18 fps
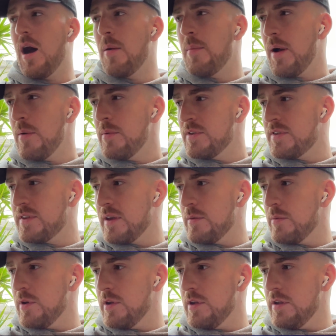I would
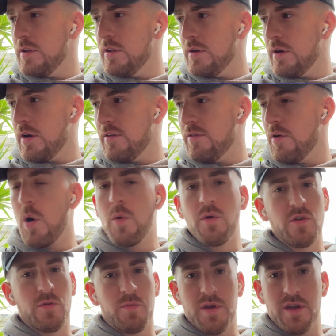say I've
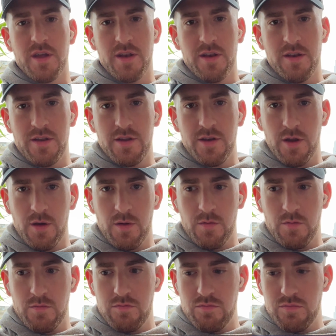always
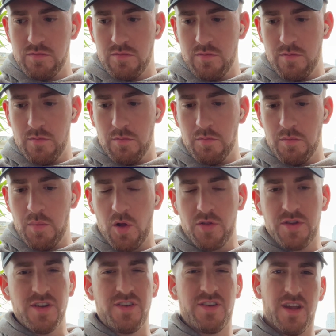been,
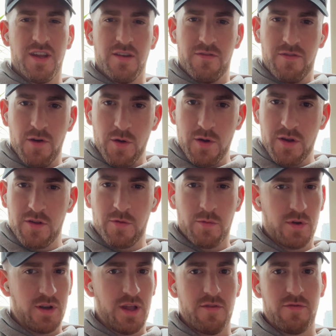multi-chain
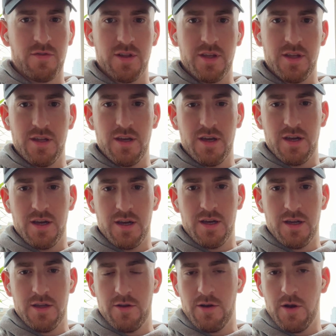focused. We're definitely,
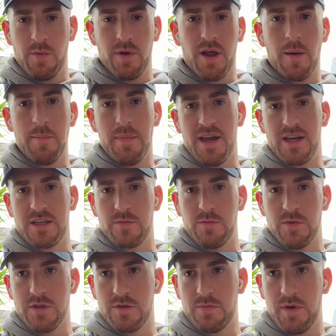we're not
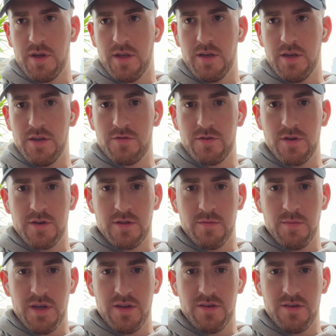maximalists by any stretch of